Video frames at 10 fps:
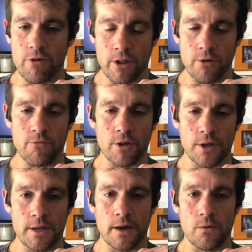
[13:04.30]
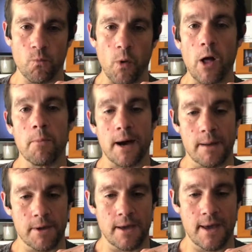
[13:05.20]
really, really done well by
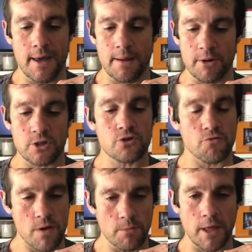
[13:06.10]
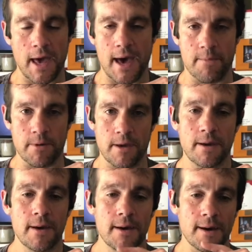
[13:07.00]
me, and I'm extremely happy
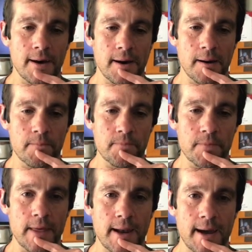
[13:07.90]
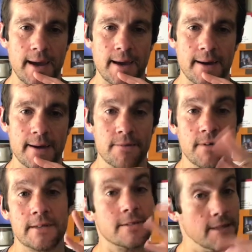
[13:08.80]
that I
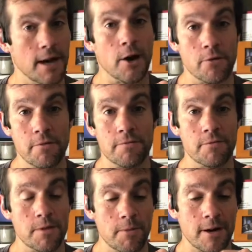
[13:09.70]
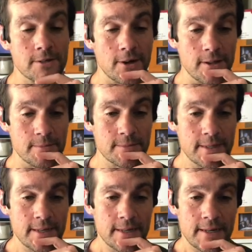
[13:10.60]
invested the $150 on
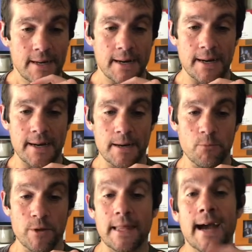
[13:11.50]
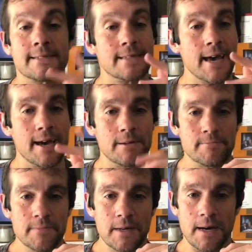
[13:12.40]
them. With that said,
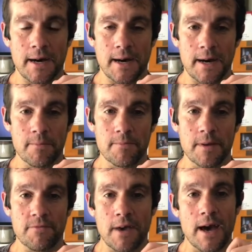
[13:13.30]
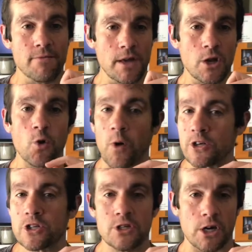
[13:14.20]
if you have any
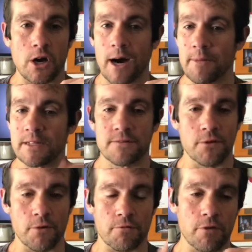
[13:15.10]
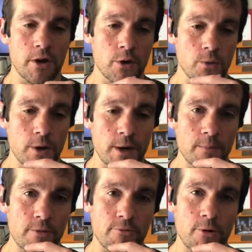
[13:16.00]
questions or comments, feel free
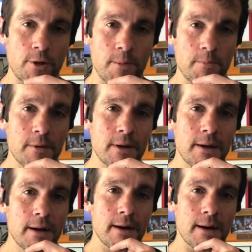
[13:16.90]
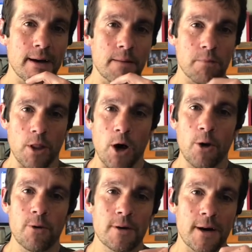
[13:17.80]
to throw them
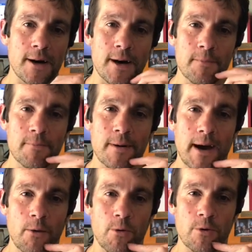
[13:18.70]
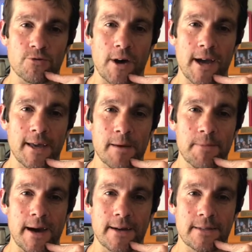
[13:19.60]
below. I will try and get
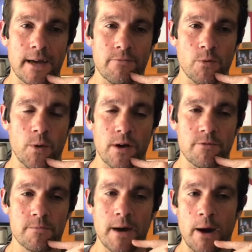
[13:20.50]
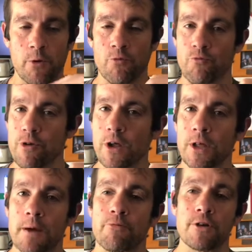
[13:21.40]
back to every one of them. I would
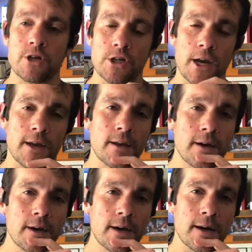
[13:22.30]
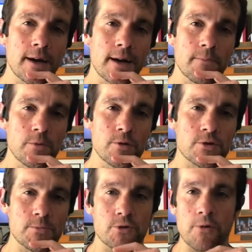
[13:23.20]
really appreciate you
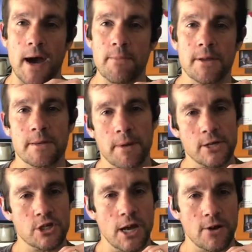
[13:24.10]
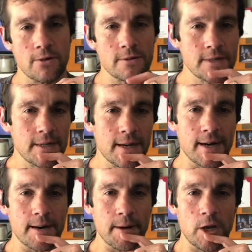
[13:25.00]
subscribing to my channel.
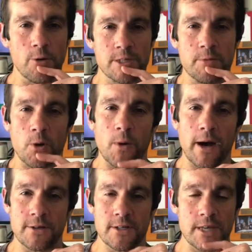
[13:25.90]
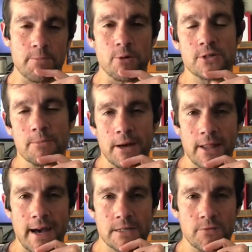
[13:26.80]
I know it's been a while since I posted my
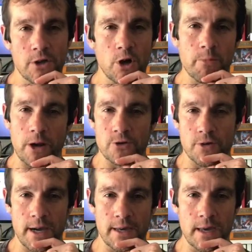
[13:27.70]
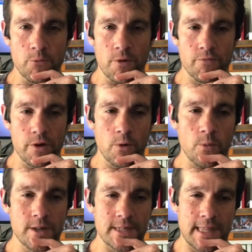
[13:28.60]
last video, but I'll try and keep more frequent
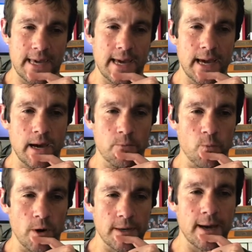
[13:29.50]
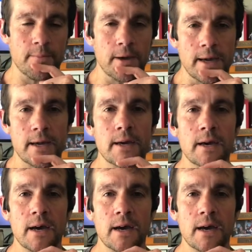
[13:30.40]
ones. I think I got one coming